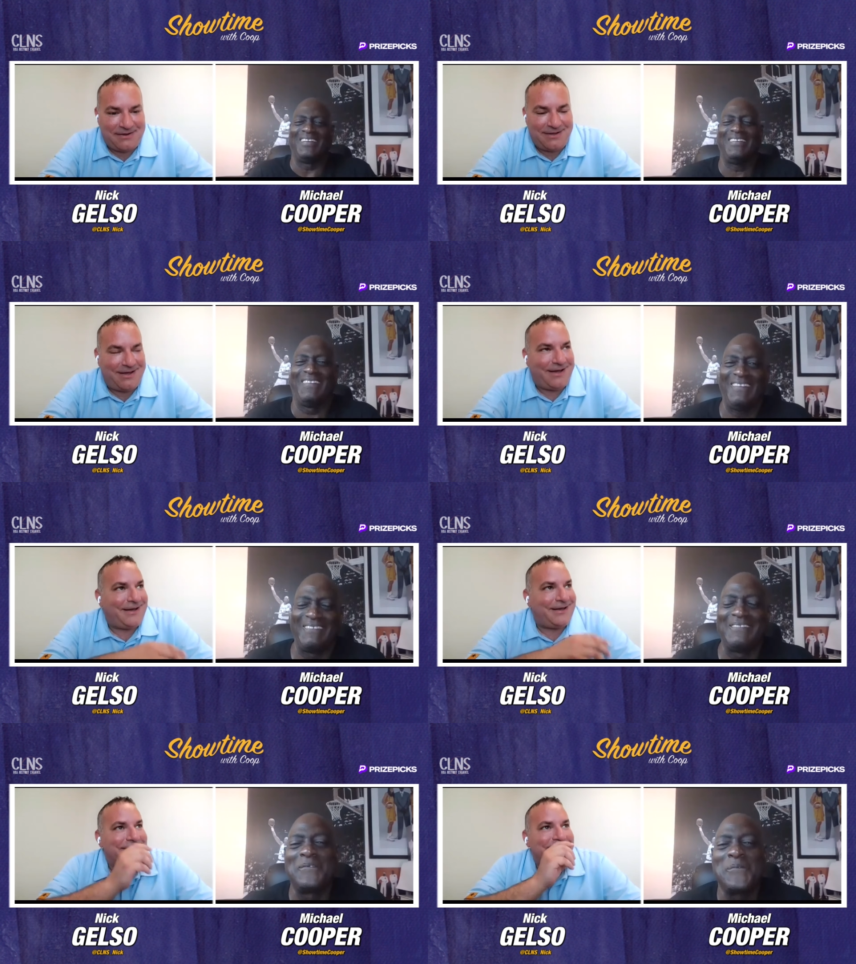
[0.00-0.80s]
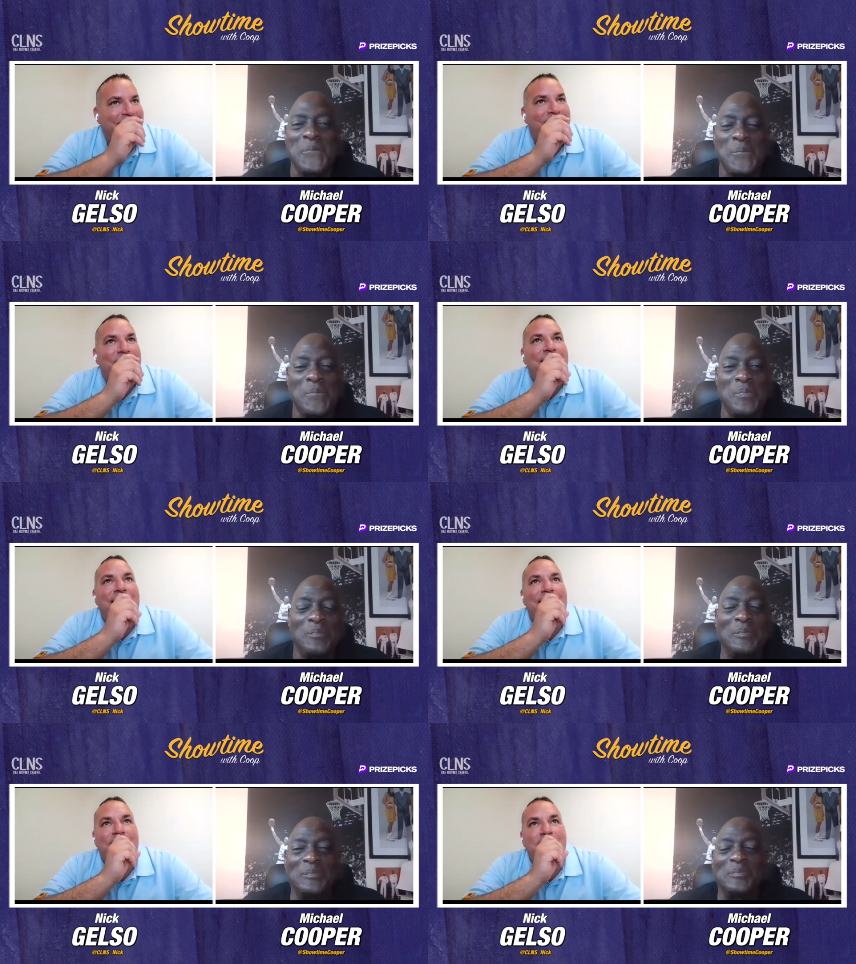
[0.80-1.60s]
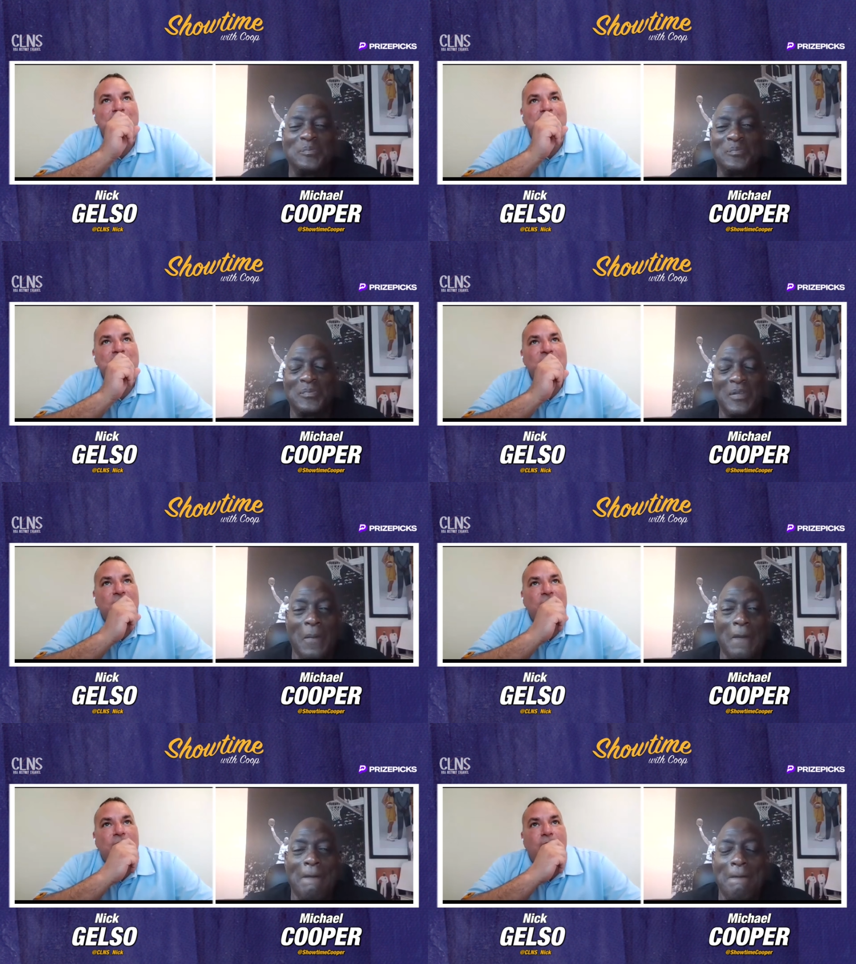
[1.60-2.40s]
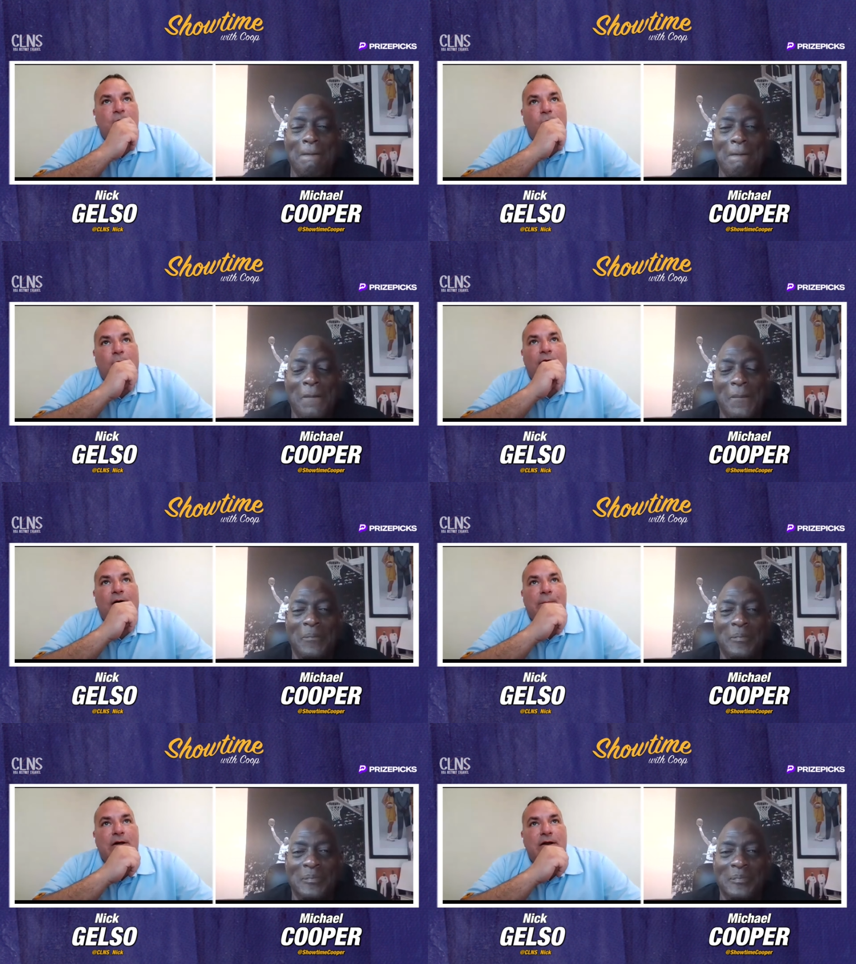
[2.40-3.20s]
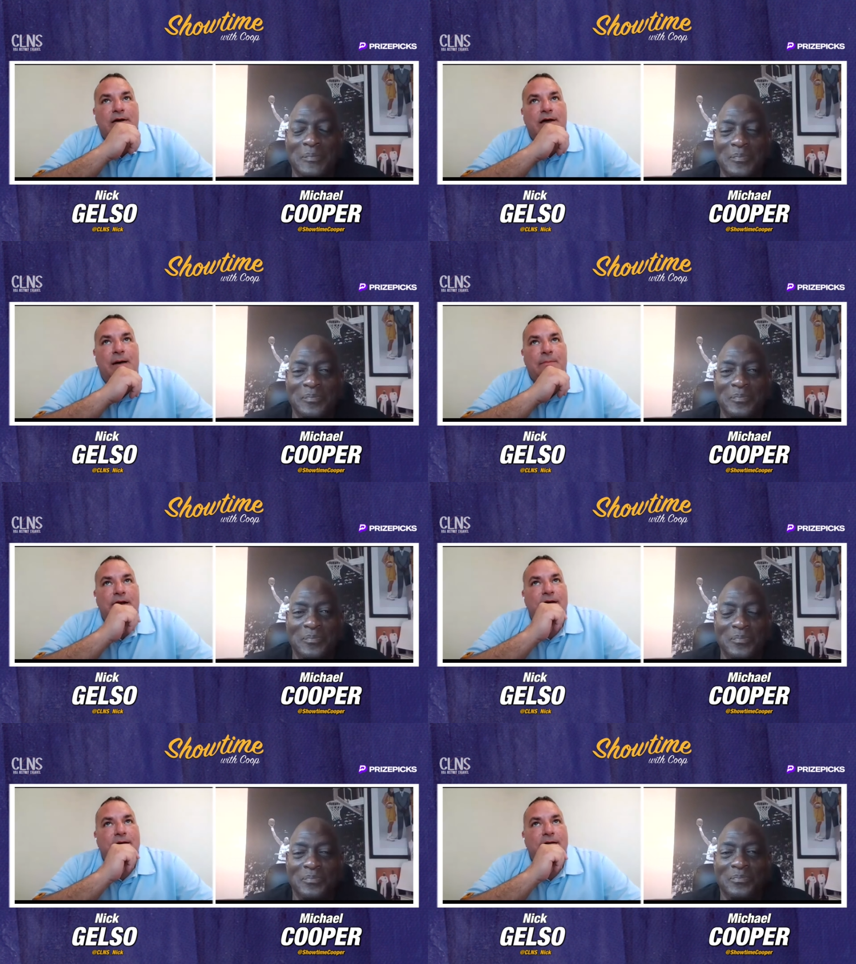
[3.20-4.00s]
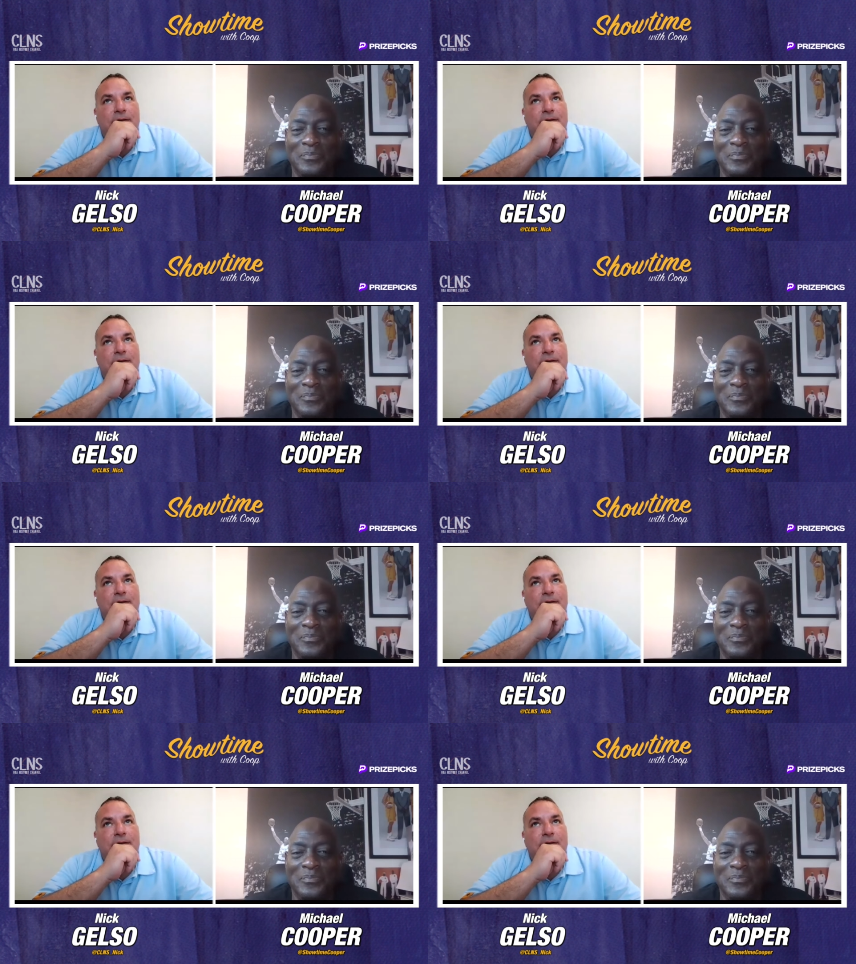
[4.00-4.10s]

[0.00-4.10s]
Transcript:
Speaker 1: Uh no. Um well, I'm gonna, I'm gonna.